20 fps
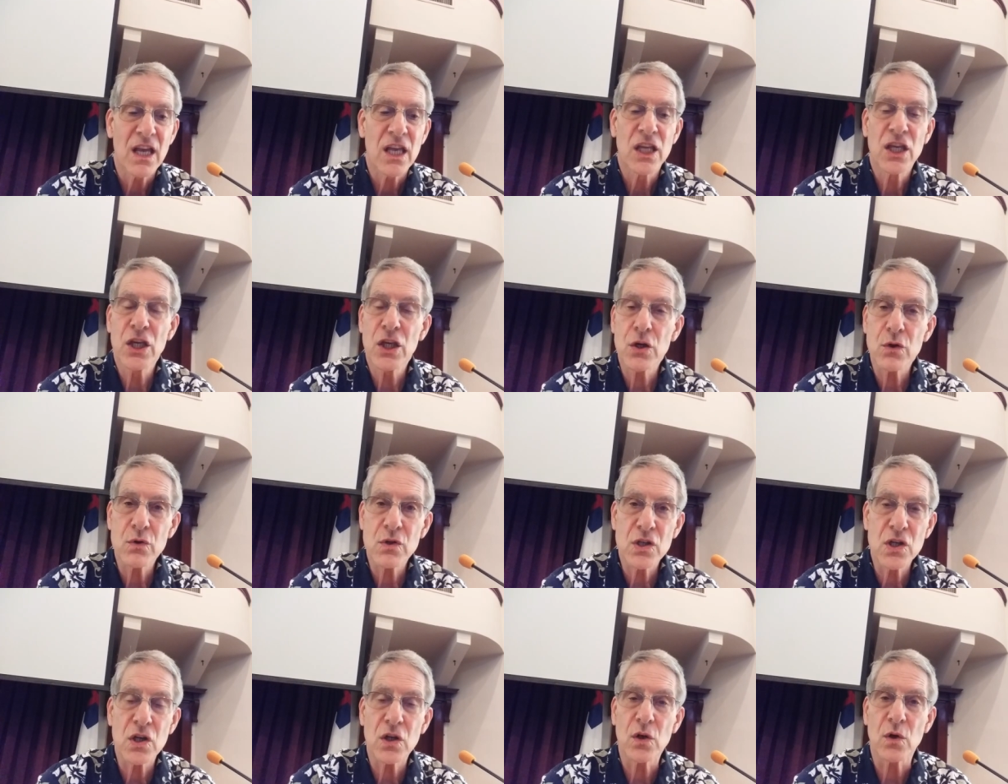you
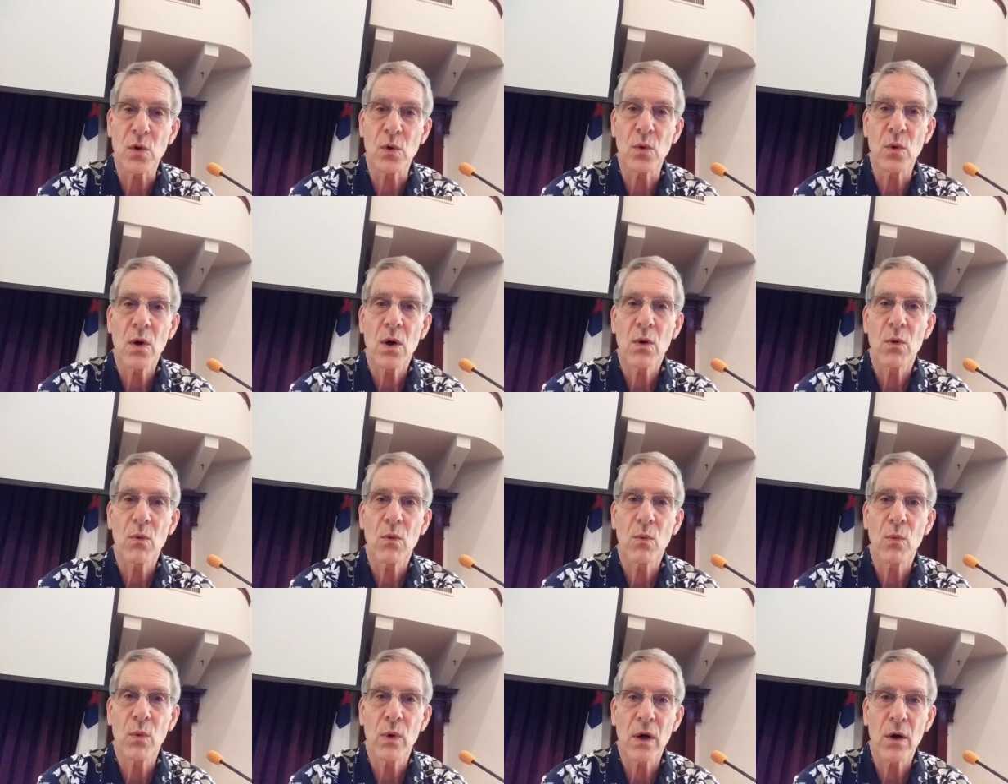too
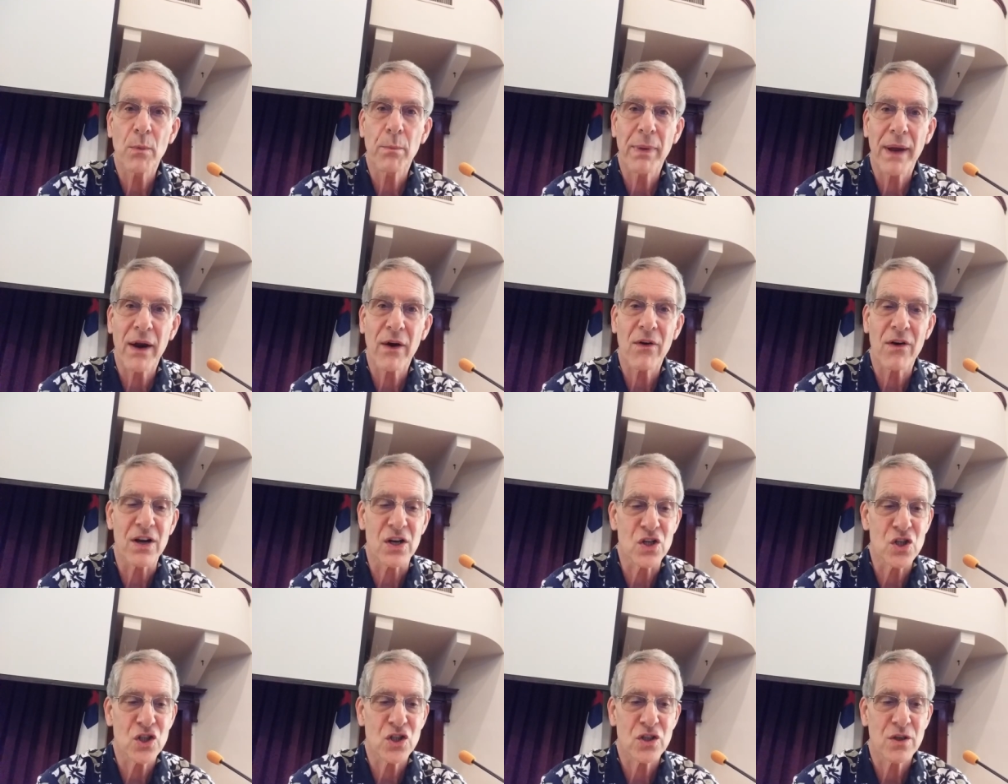will
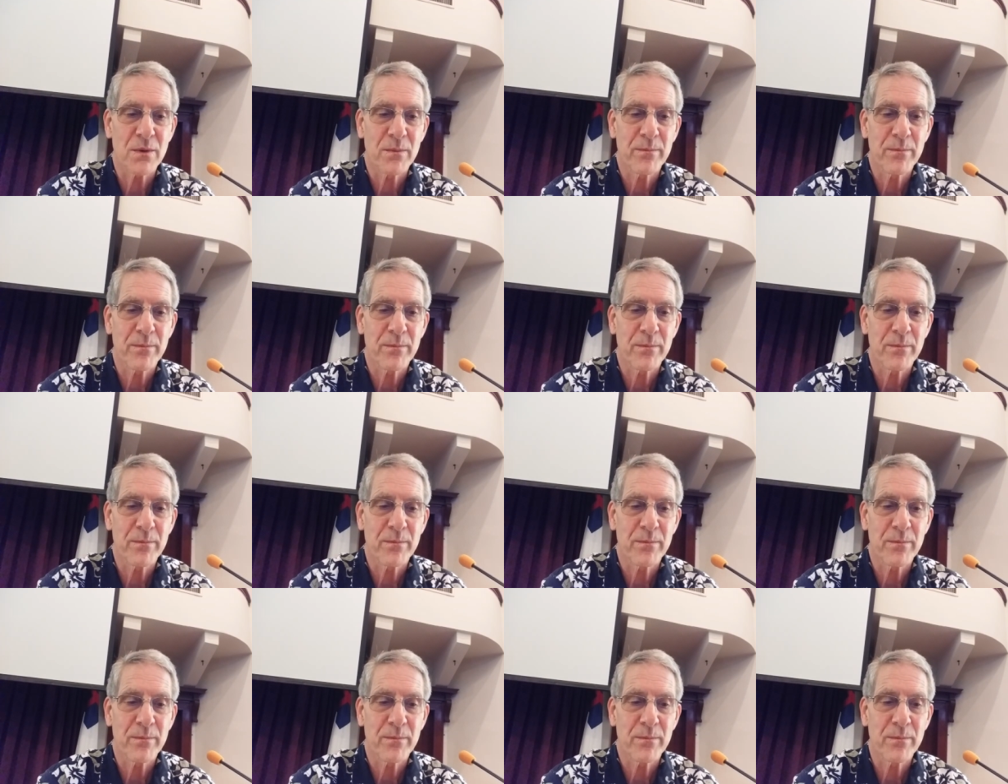perish.